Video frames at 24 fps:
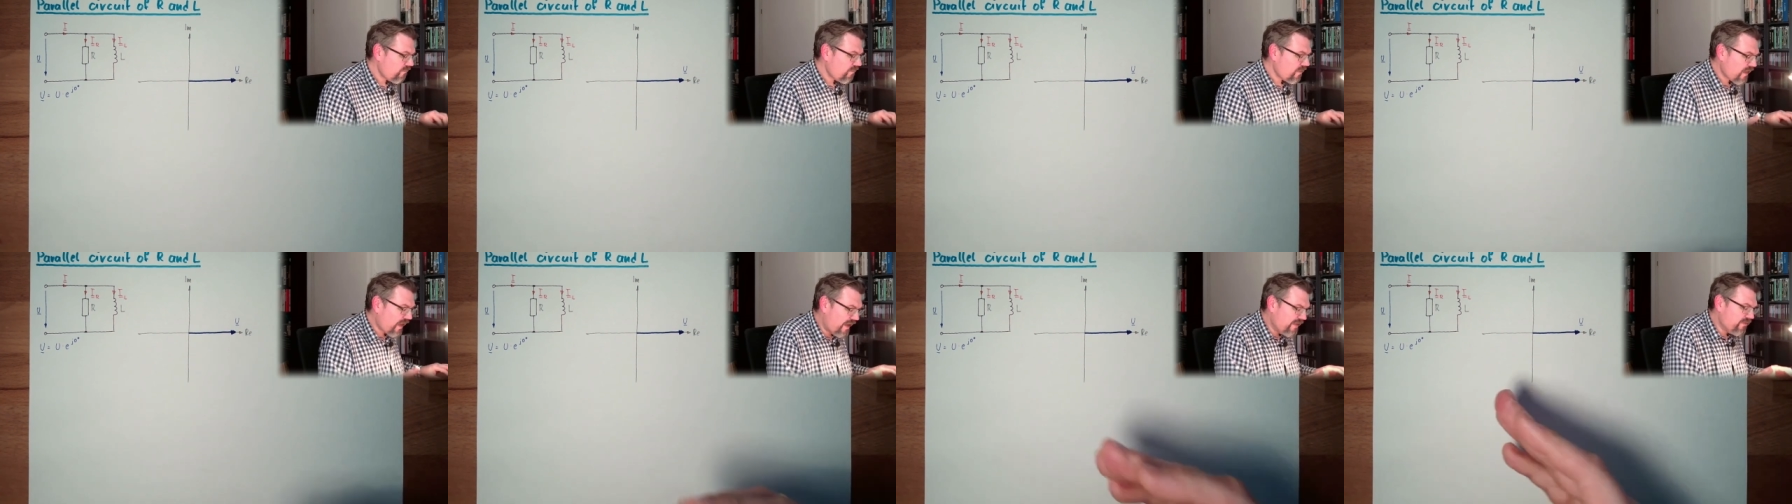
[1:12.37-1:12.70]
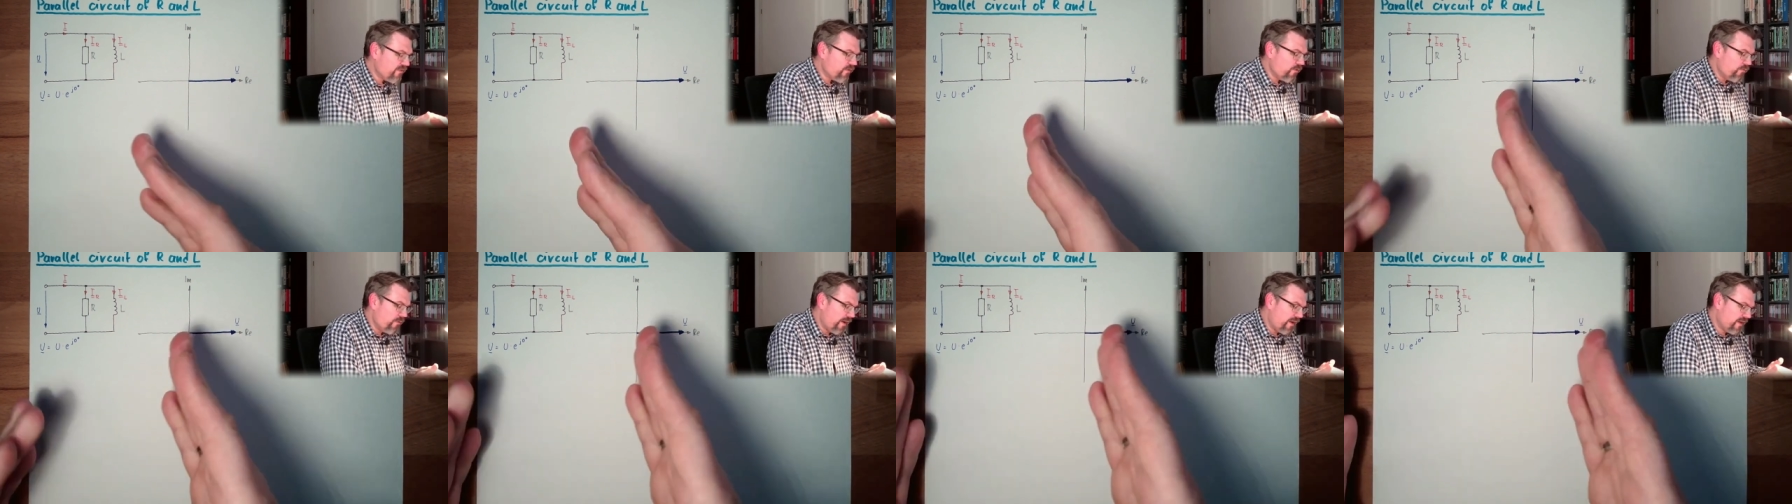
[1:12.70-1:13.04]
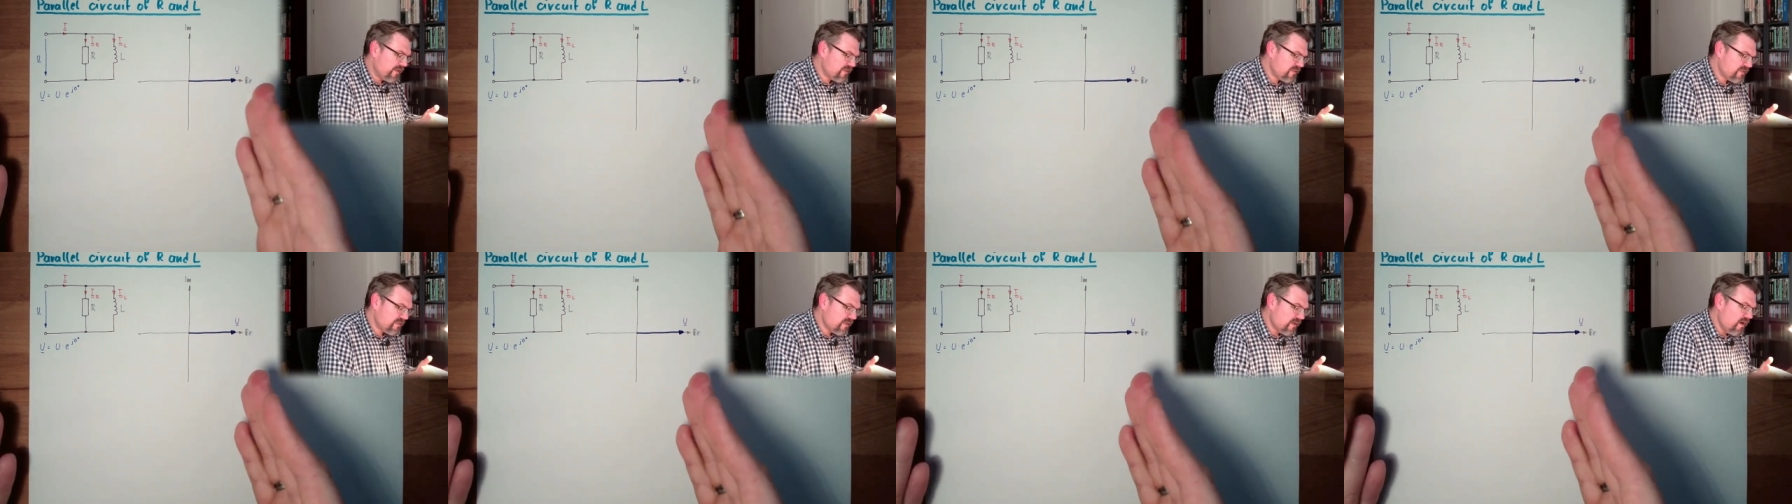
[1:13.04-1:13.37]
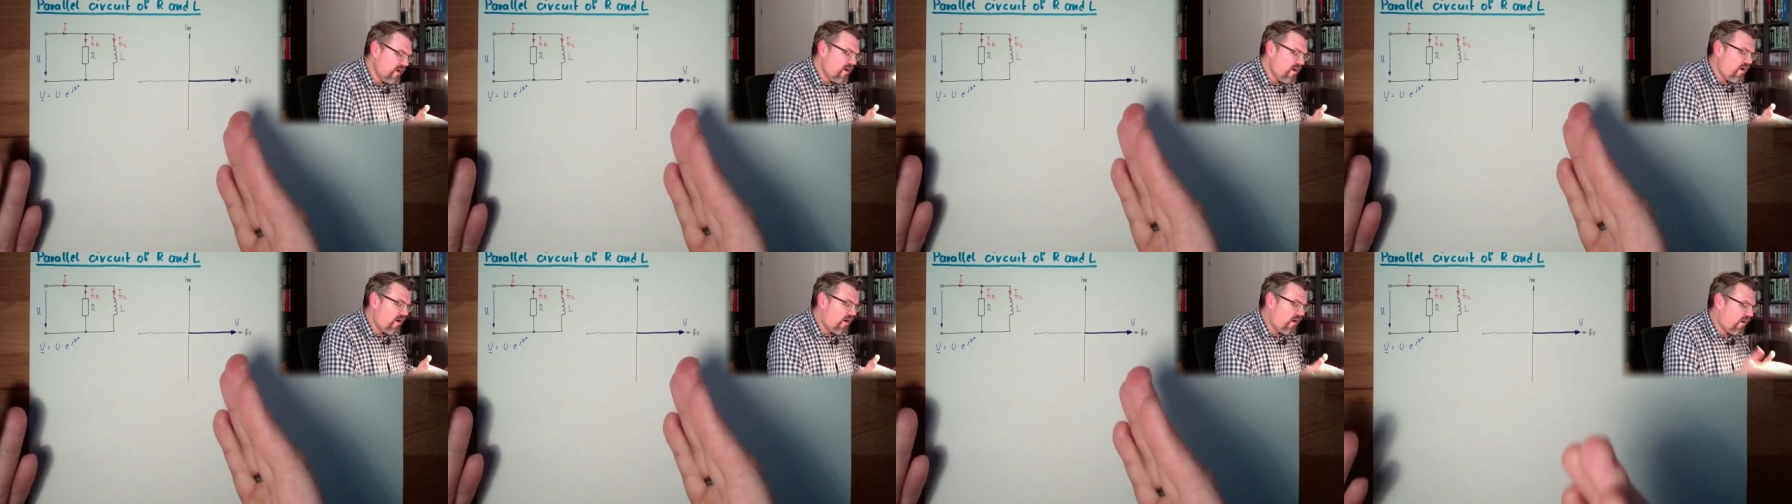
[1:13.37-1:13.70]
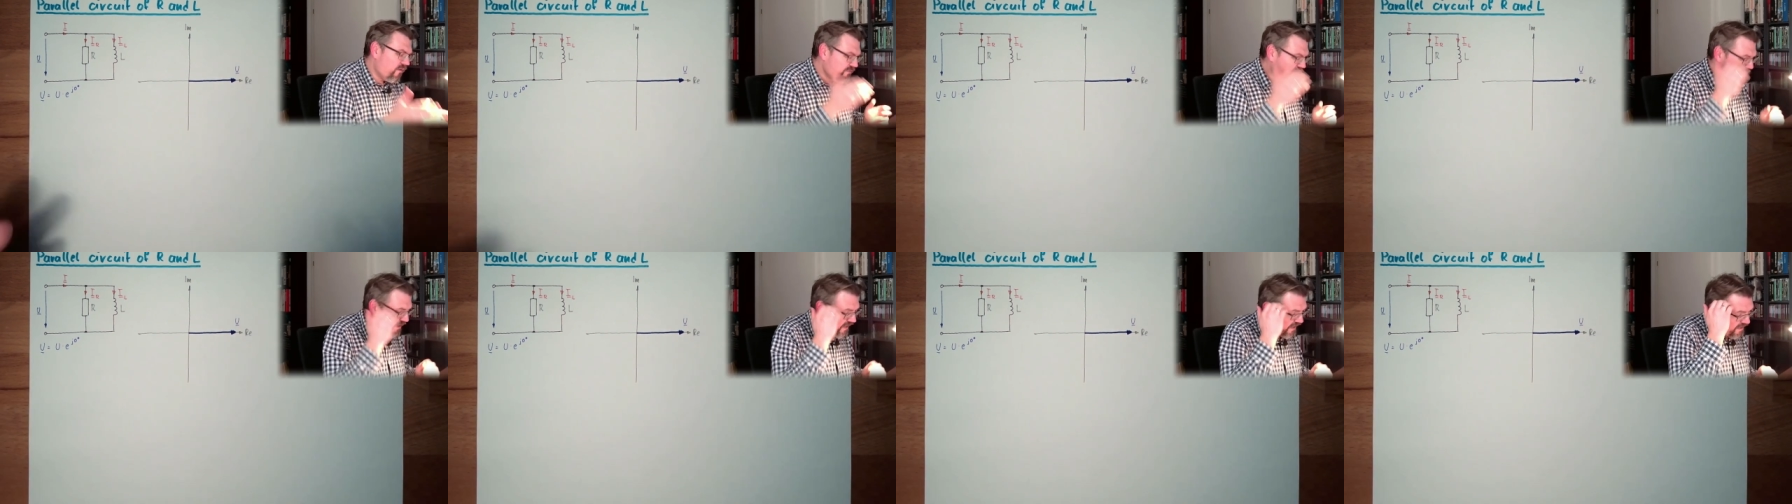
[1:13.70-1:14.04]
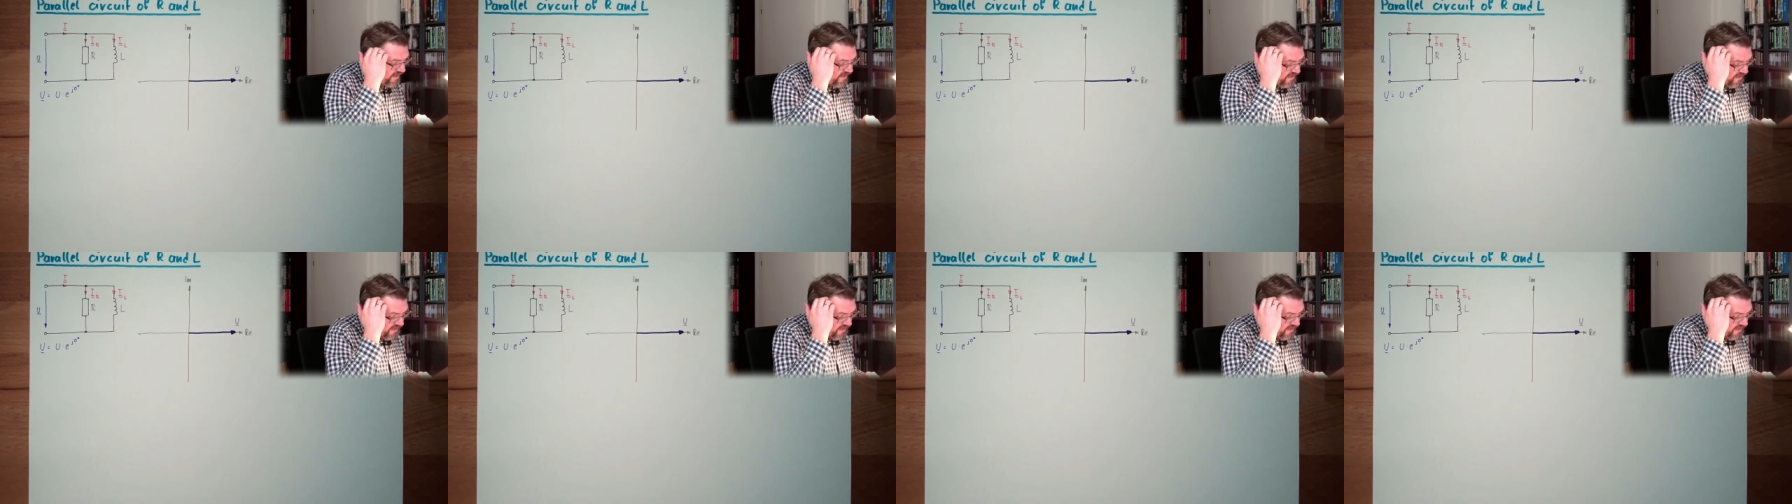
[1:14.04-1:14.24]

And the rest of the,